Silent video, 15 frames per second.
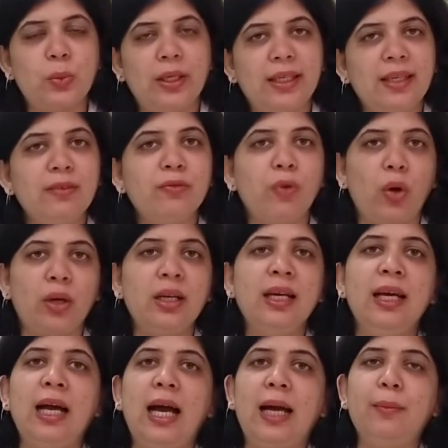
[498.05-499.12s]
waiting for,
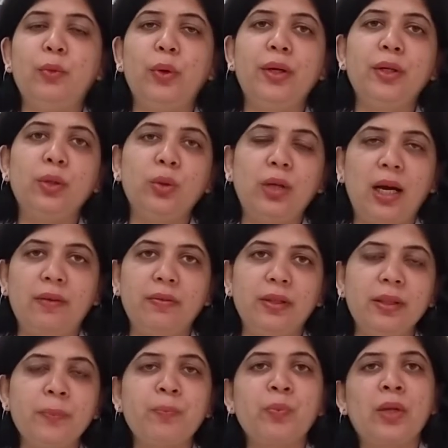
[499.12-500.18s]
I am going to cover,